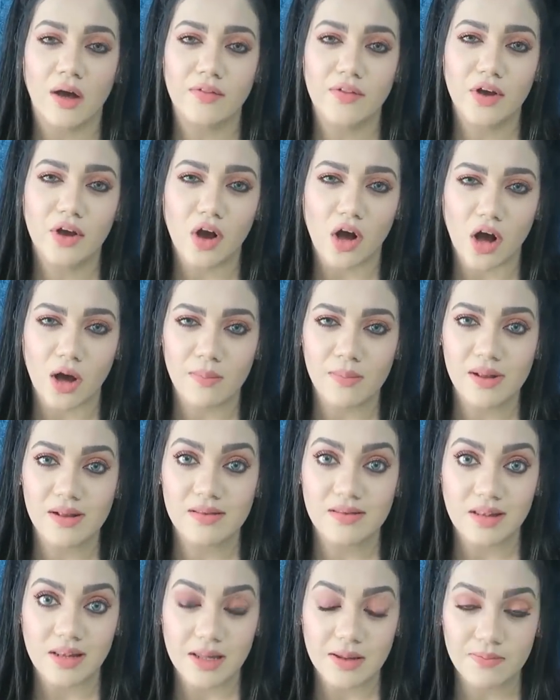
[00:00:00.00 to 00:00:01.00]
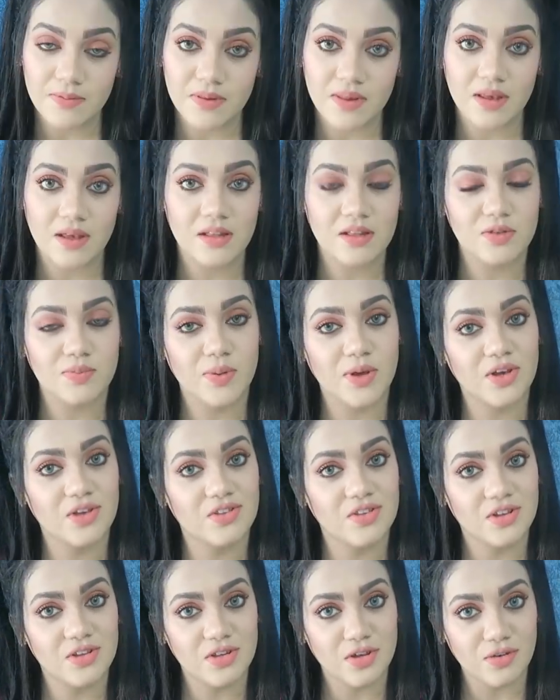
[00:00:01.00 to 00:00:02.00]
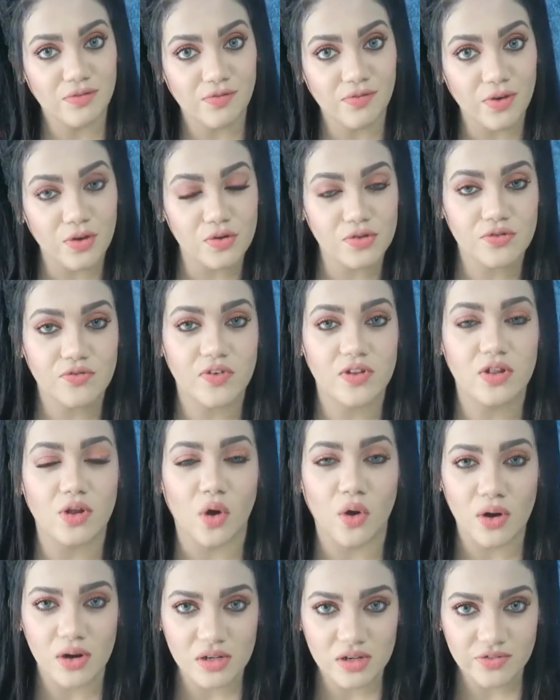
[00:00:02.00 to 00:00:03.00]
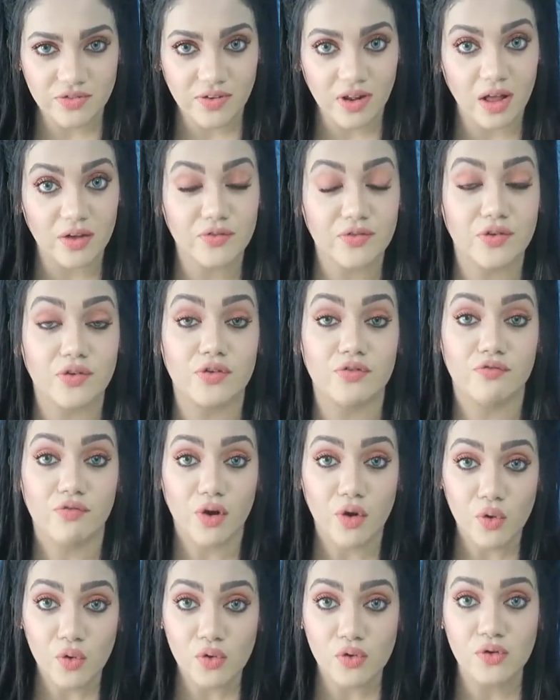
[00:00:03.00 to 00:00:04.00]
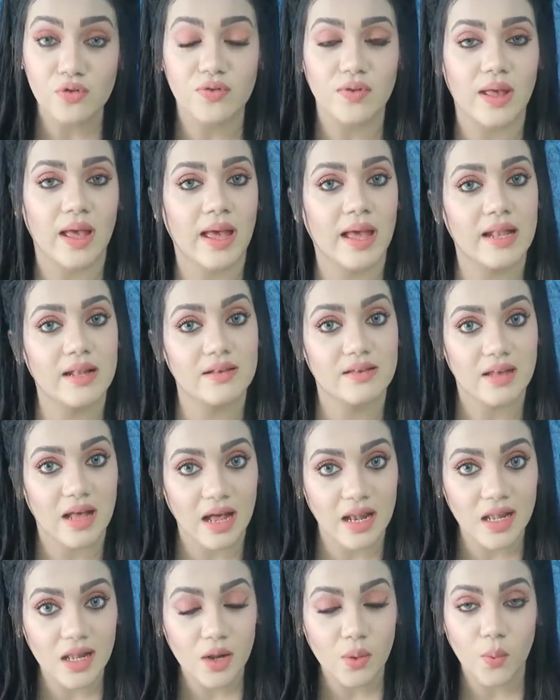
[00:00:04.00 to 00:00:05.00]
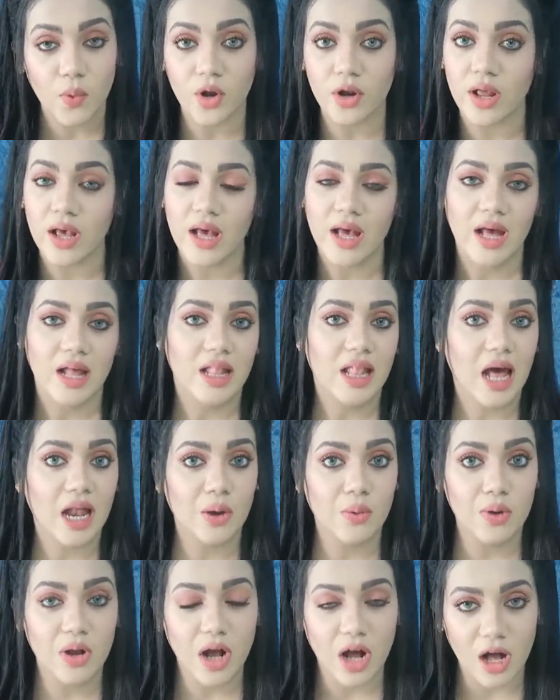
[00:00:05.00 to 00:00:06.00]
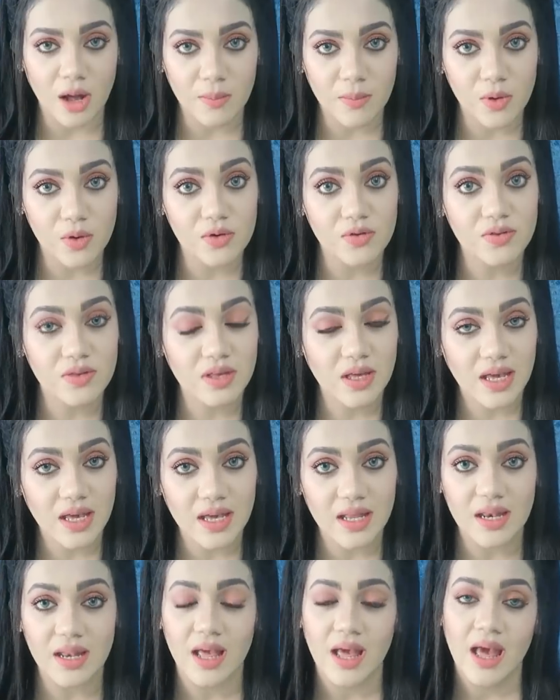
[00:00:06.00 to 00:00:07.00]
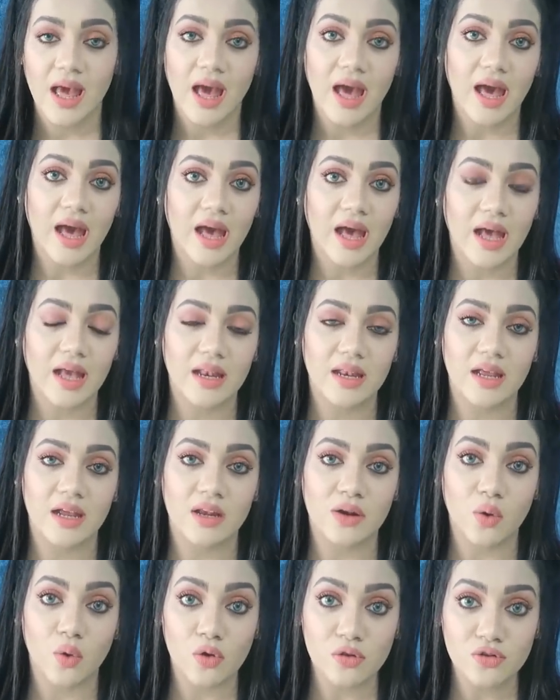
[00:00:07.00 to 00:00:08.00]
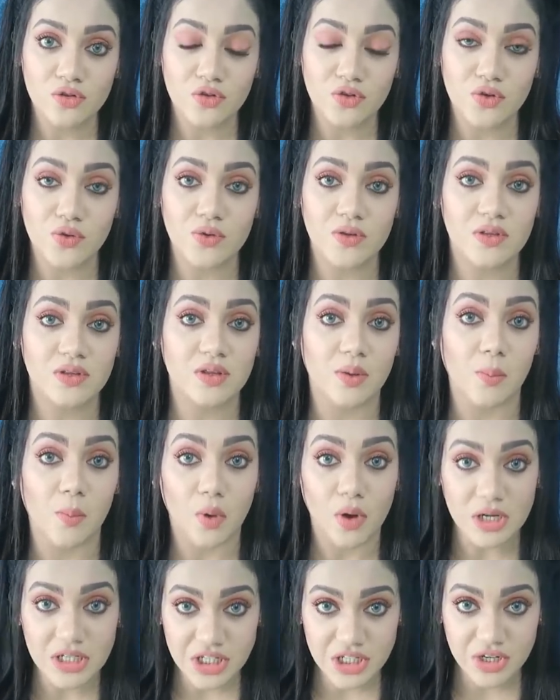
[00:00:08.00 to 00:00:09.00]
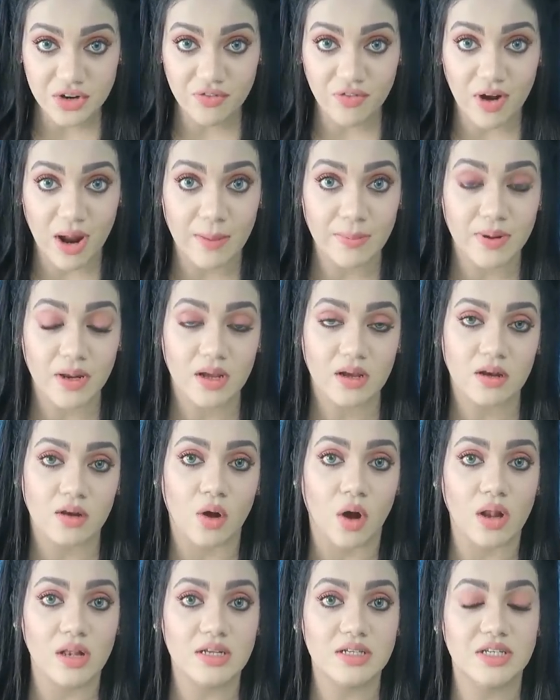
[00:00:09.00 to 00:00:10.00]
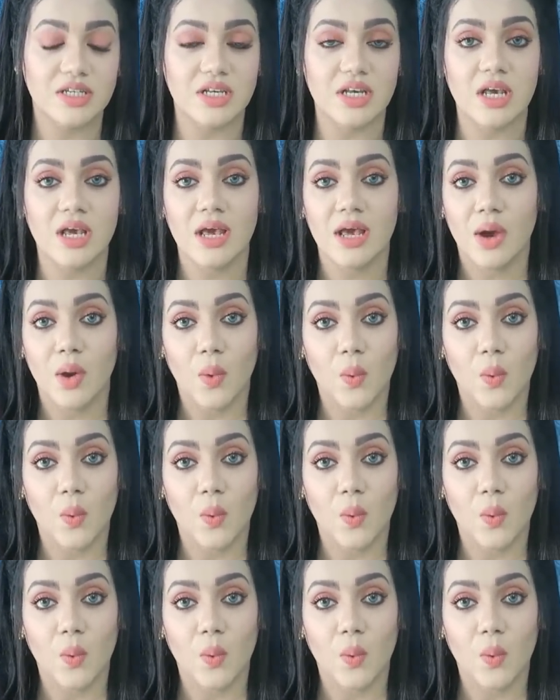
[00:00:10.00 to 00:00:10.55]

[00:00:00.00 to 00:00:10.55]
The calming sleep scent, because it's infused with orange flower, rose and sandalwood, that will calm your skin. And it also uses a moisture wrap technology,